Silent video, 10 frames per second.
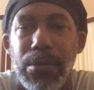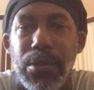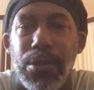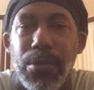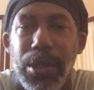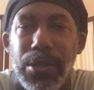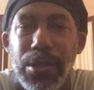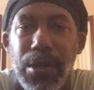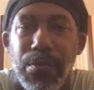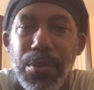
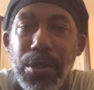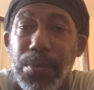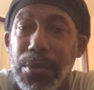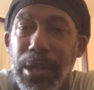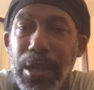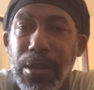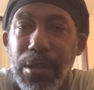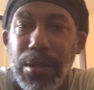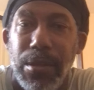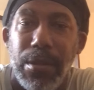situation of police
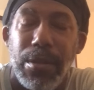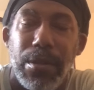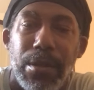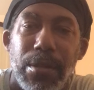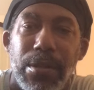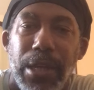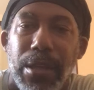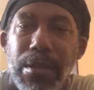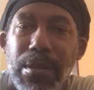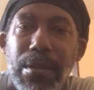brutality and
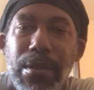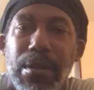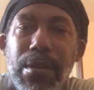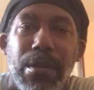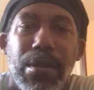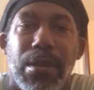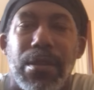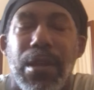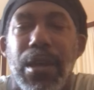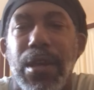death at
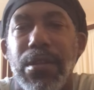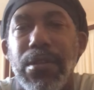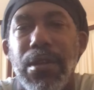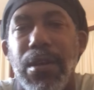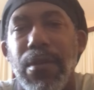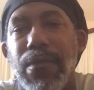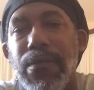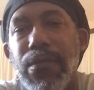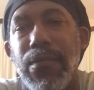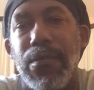the hands of
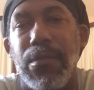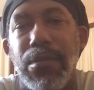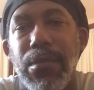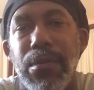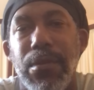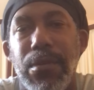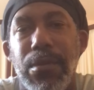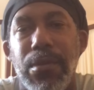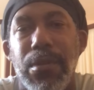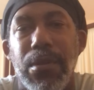
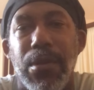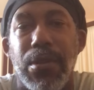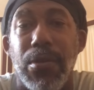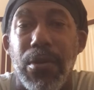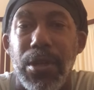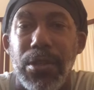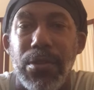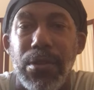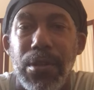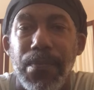the authorities
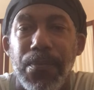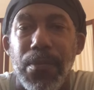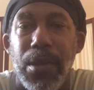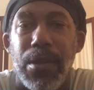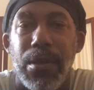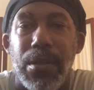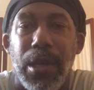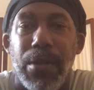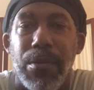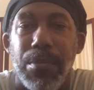
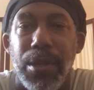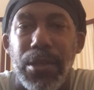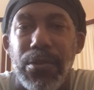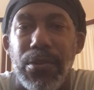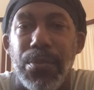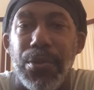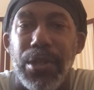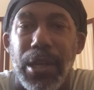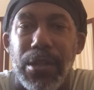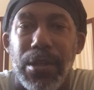that are in place to
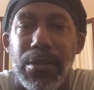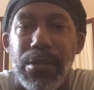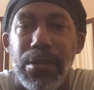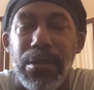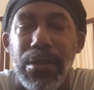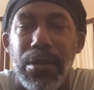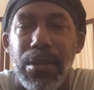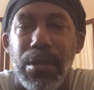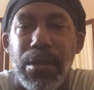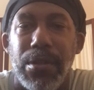protect us
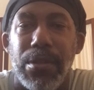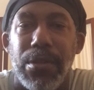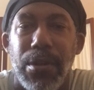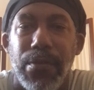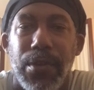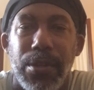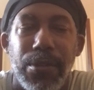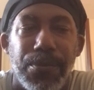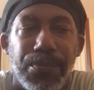and to serve us,